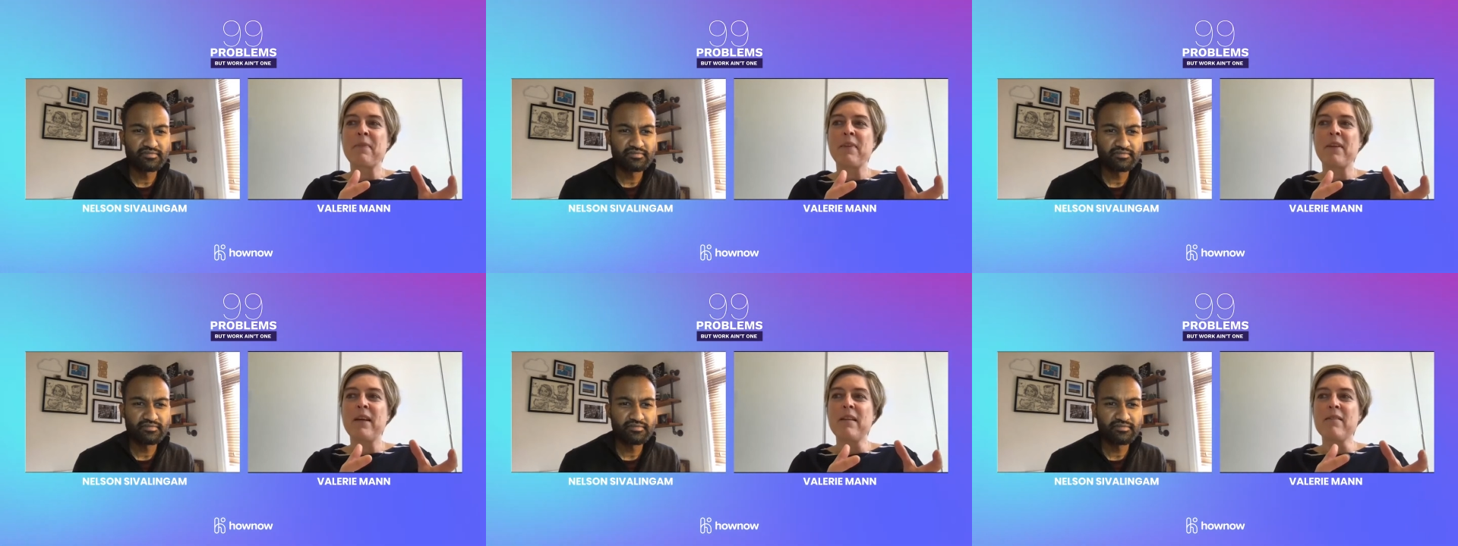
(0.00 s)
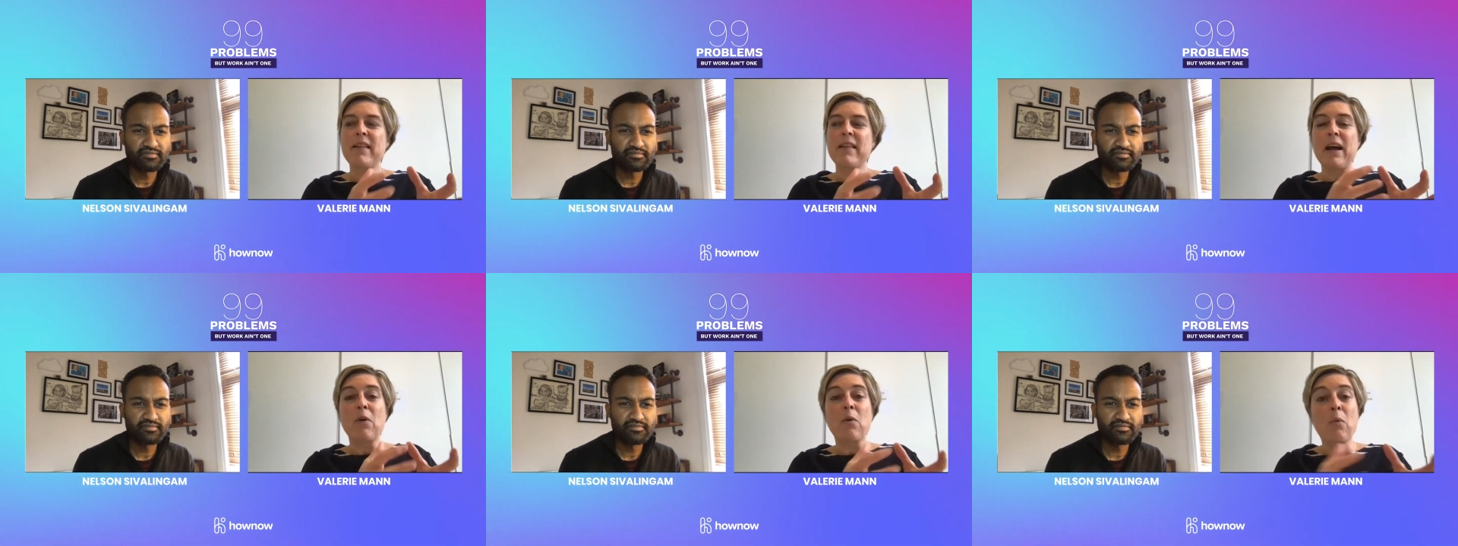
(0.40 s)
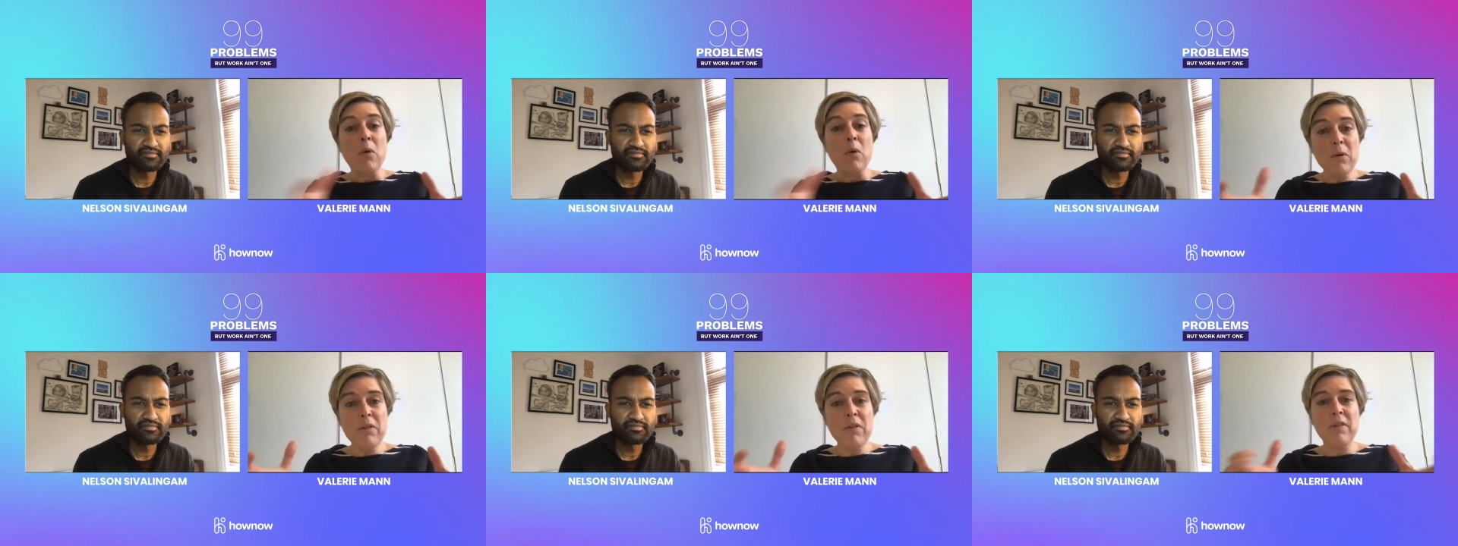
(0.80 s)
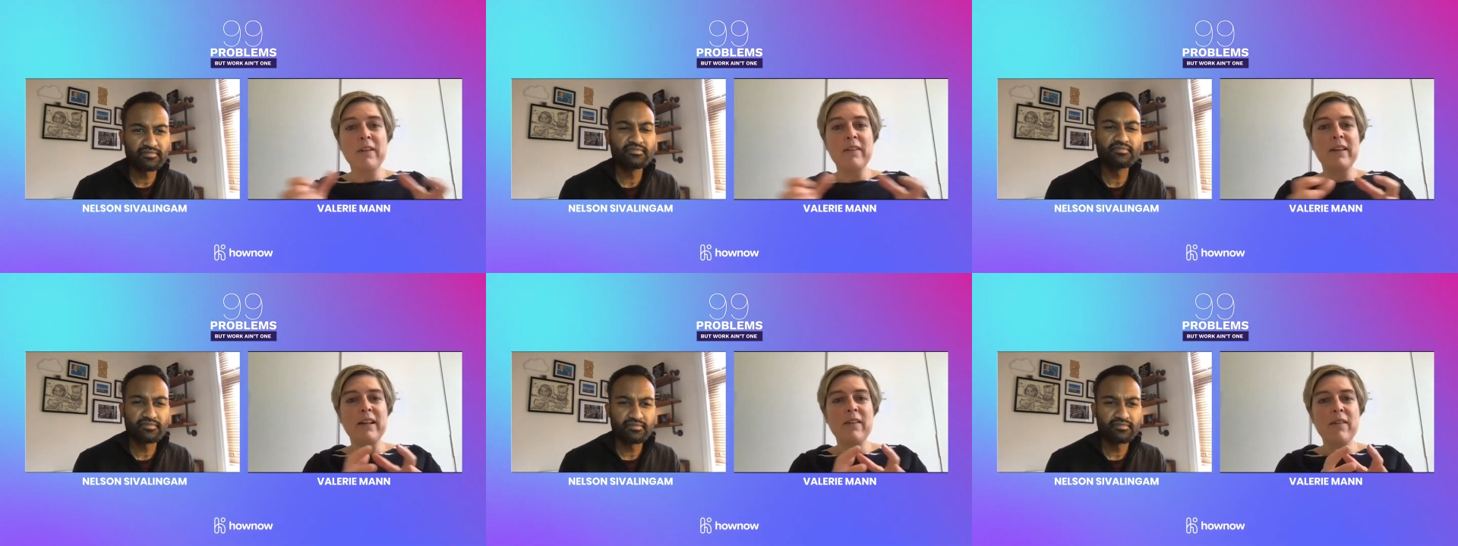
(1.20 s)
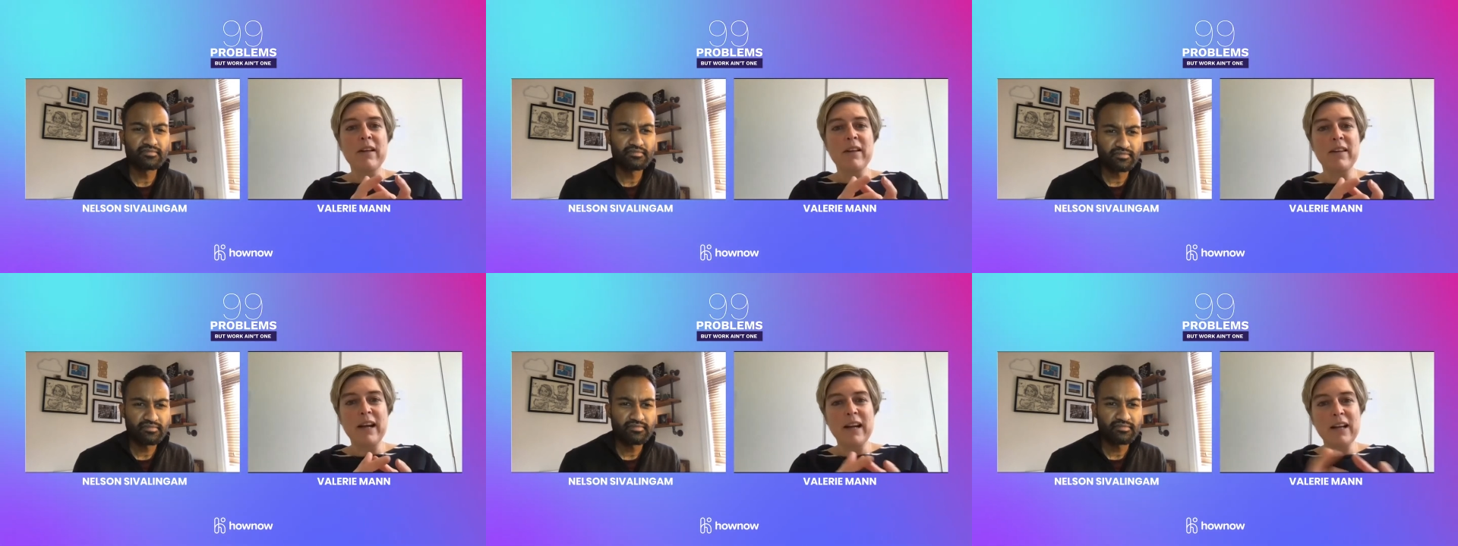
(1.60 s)
Speaker 1: it's that growth and that
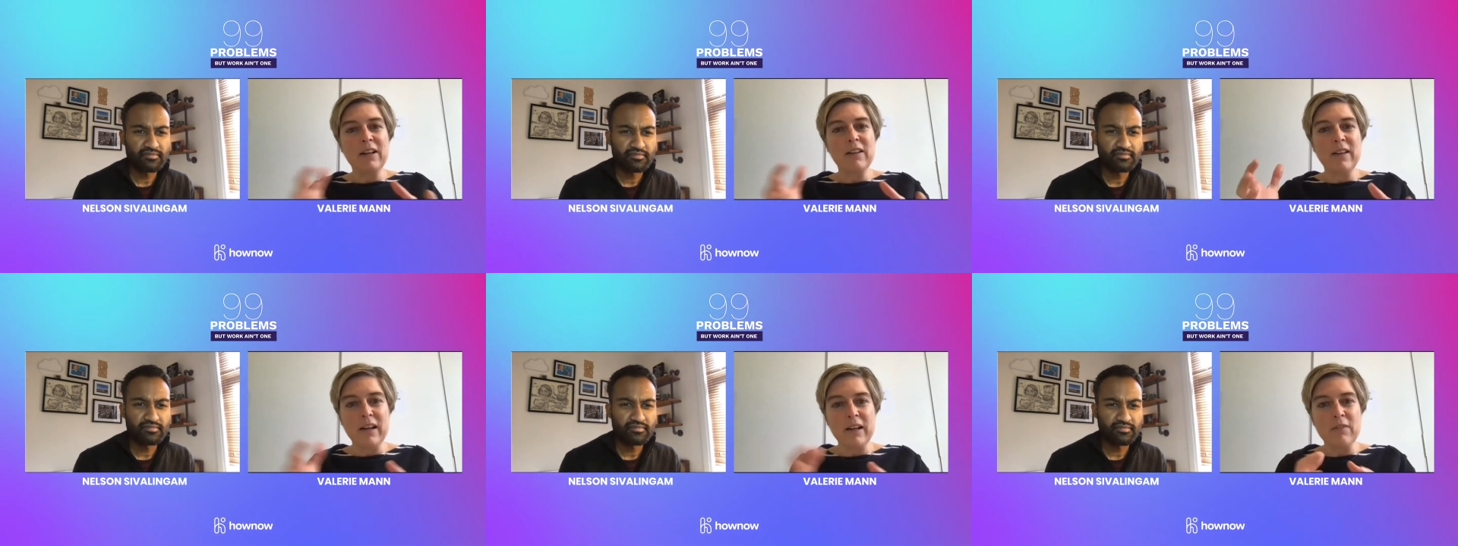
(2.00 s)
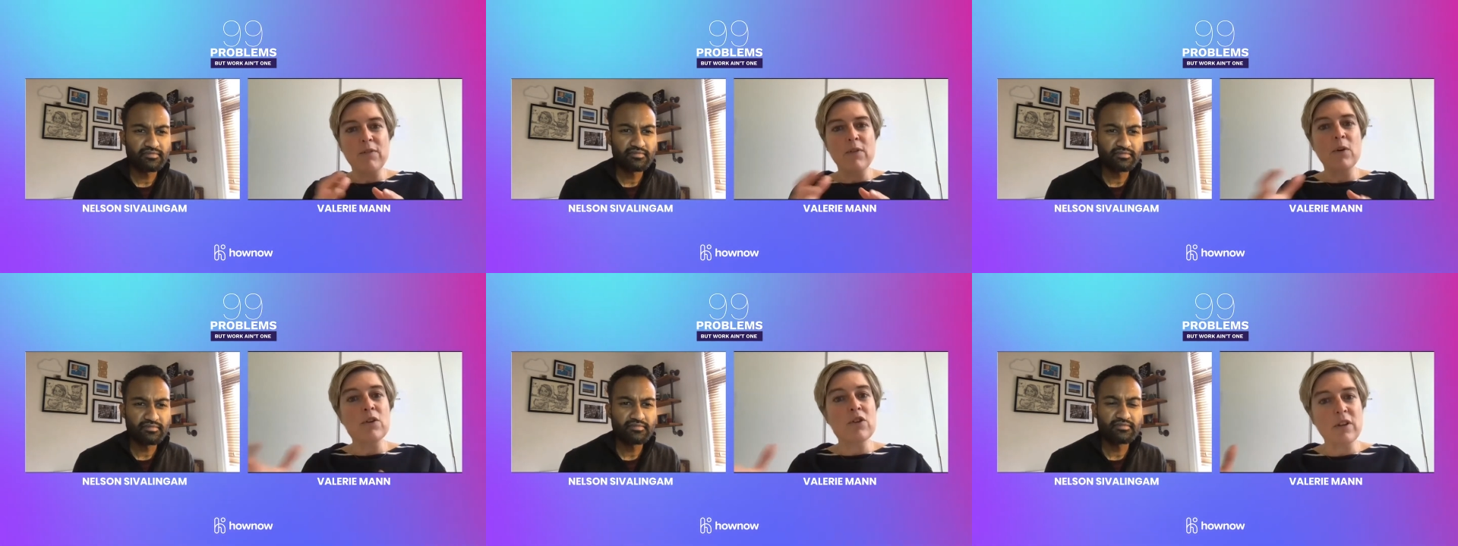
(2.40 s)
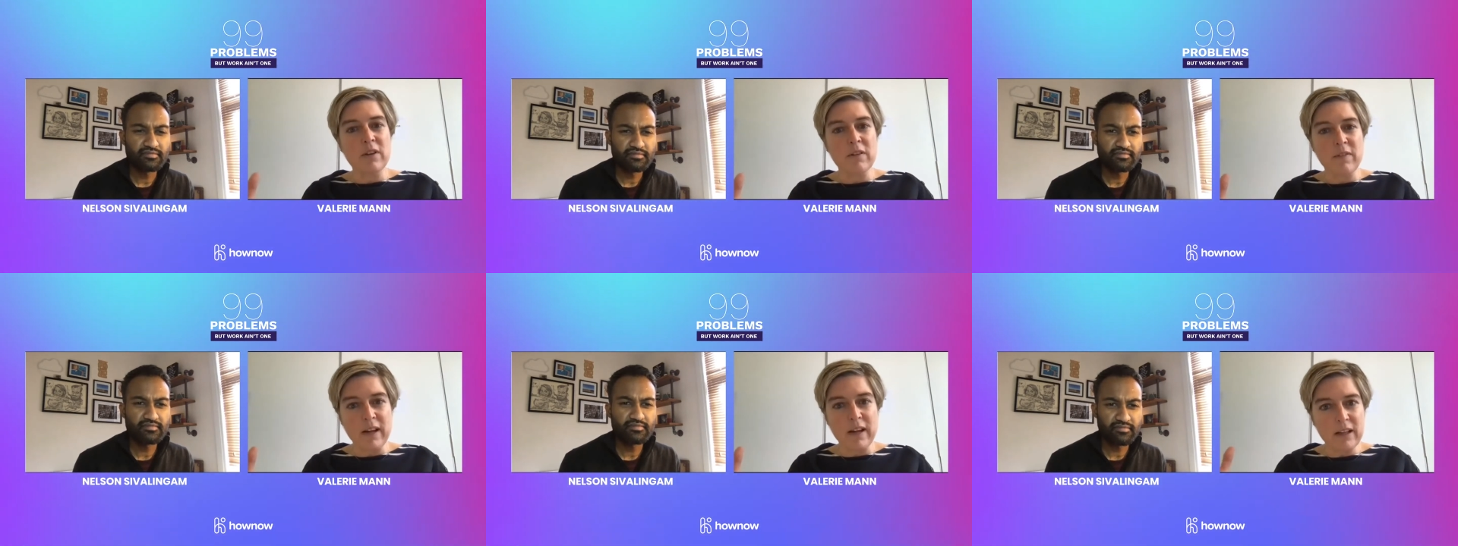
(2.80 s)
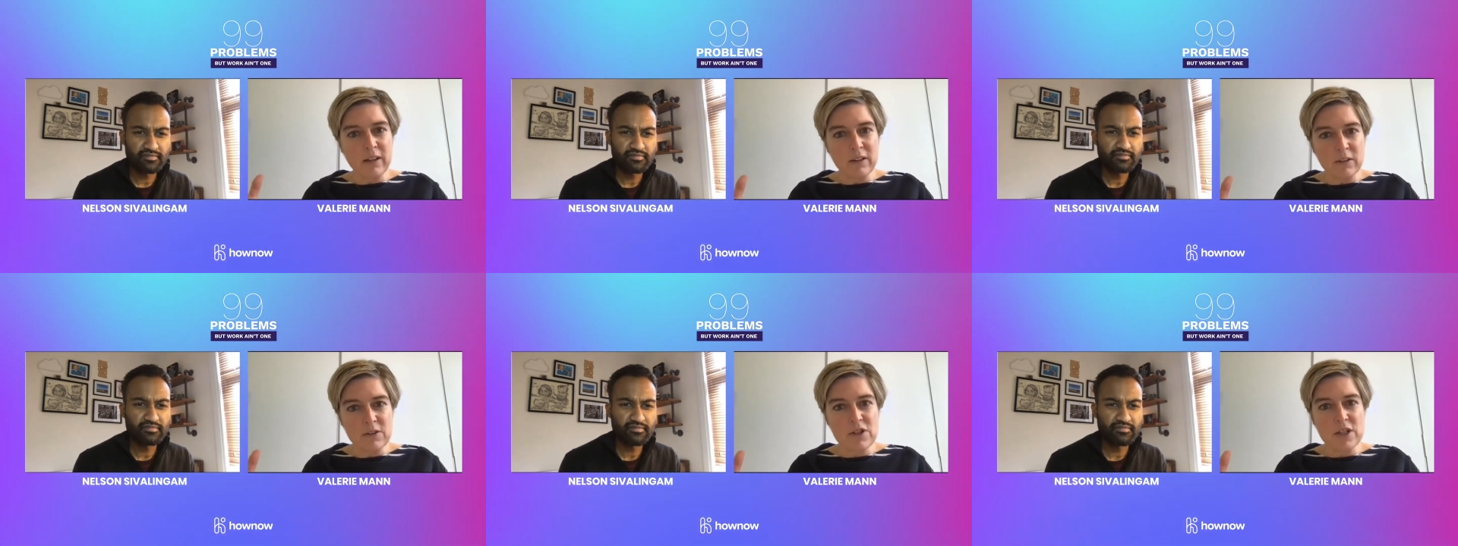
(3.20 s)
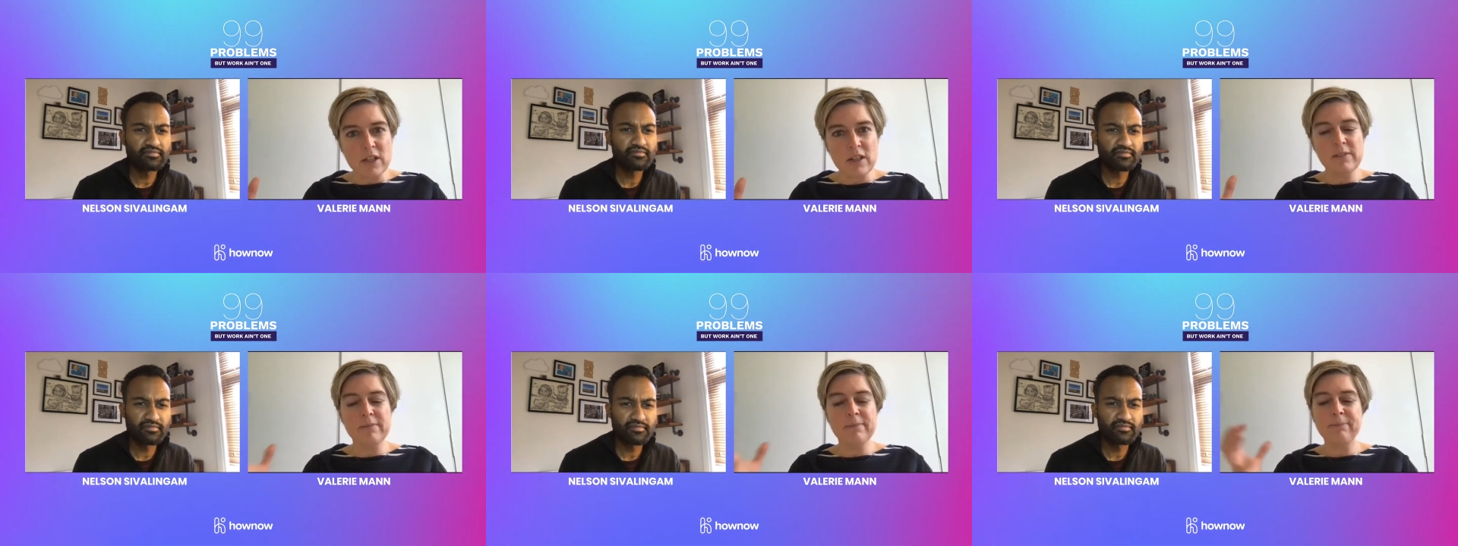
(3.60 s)
and that that evolution of that
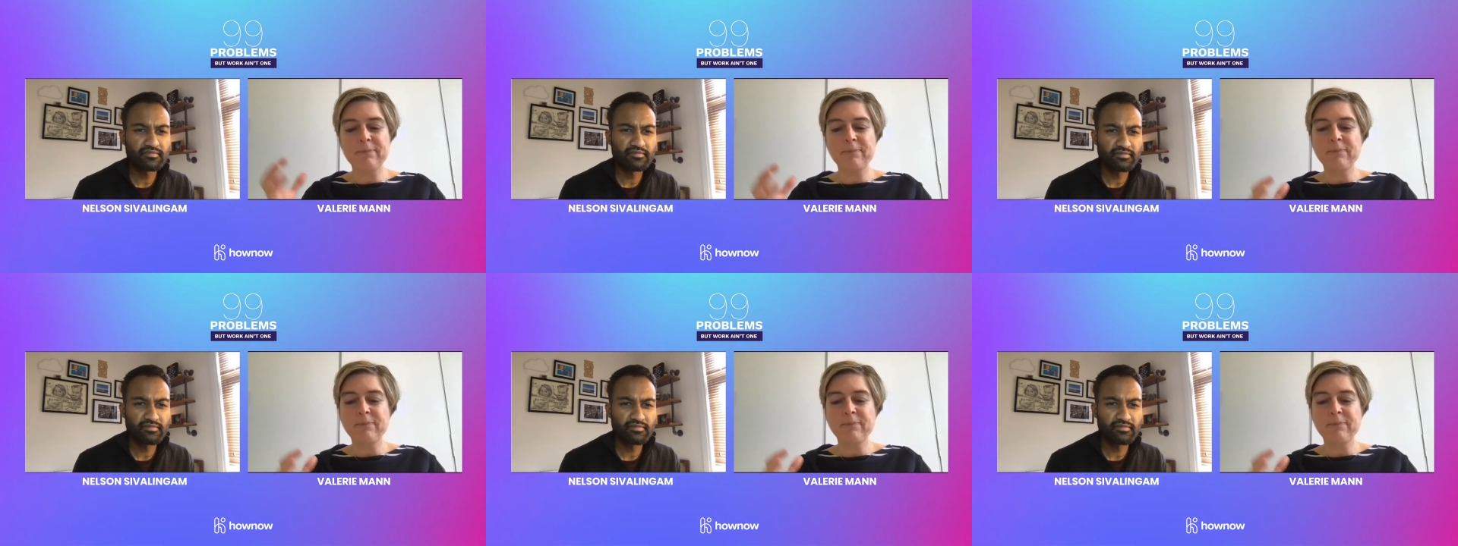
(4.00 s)
culture